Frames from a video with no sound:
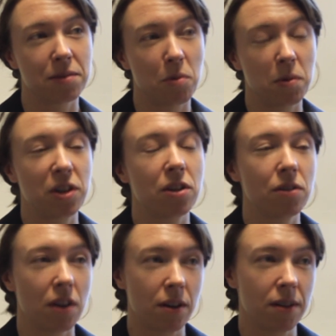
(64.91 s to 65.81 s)
What we do
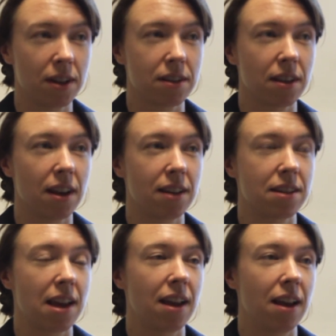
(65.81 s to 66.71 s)
know is that it's
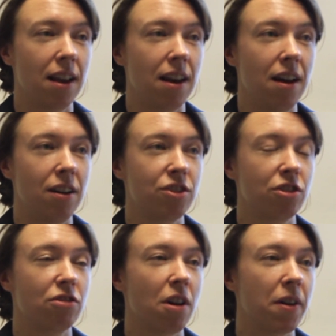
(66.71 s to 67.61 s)
a large
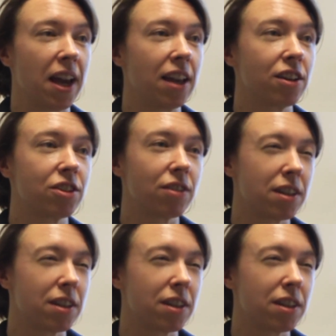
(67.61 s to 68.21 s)
and growing industry.